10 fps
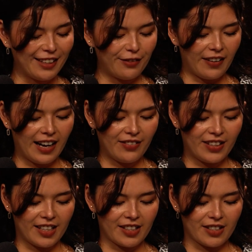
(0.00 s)
In 5
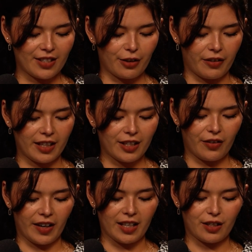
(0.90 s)
years, great
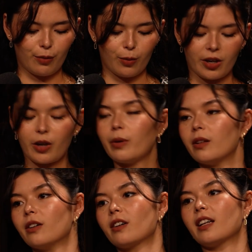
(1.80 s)
creative work
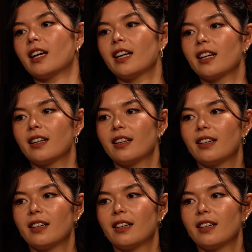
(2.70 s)
will look like?